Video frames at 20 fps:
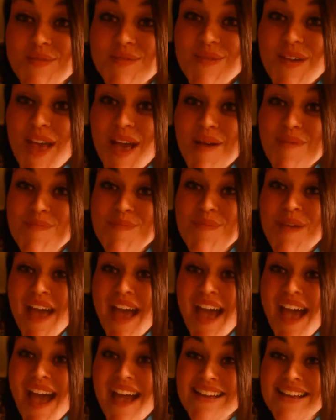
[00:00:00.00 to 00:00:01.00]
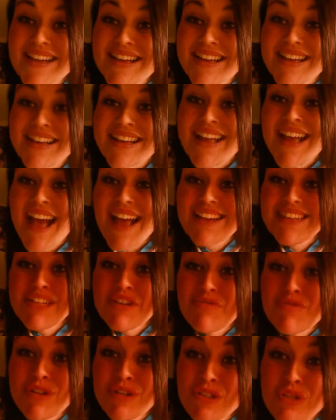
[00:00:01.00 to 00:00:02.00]
We are back! And
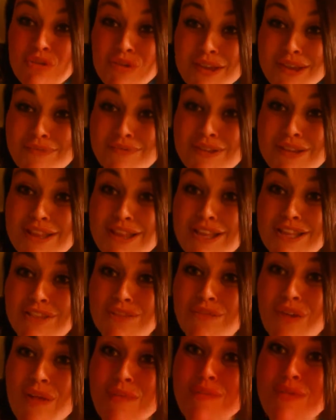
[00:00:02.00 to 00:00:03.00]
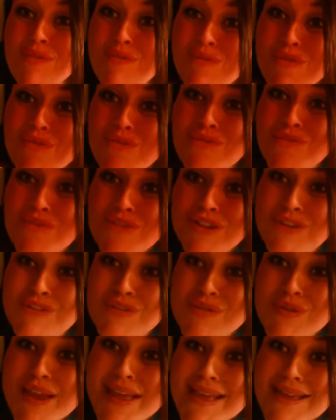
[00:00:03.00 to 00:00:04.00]
I retrieved these from the
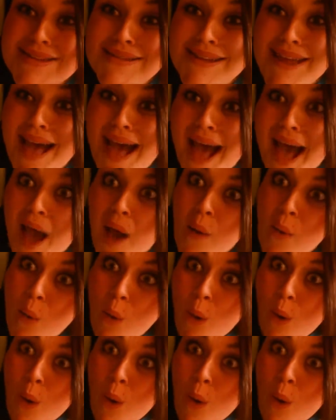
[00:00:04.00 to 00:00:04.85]
refrigerator!